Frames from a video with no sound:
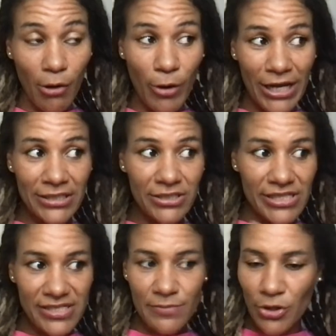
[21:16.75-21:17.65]
well,
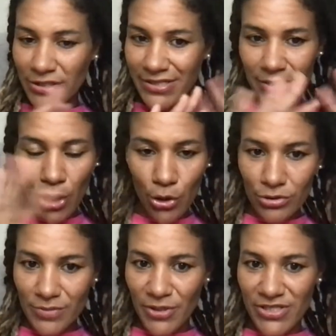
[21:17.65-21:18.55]
this month is
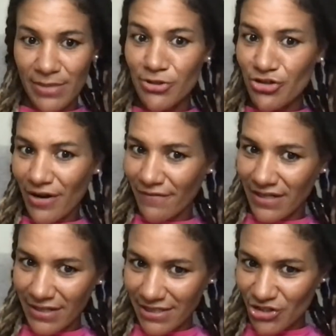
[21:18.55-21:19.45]
out because I'm
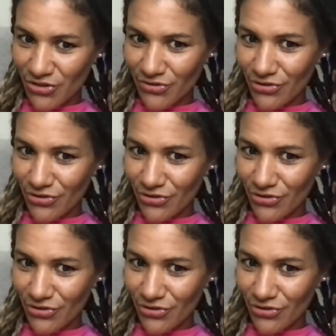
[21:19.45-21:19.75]
traveling next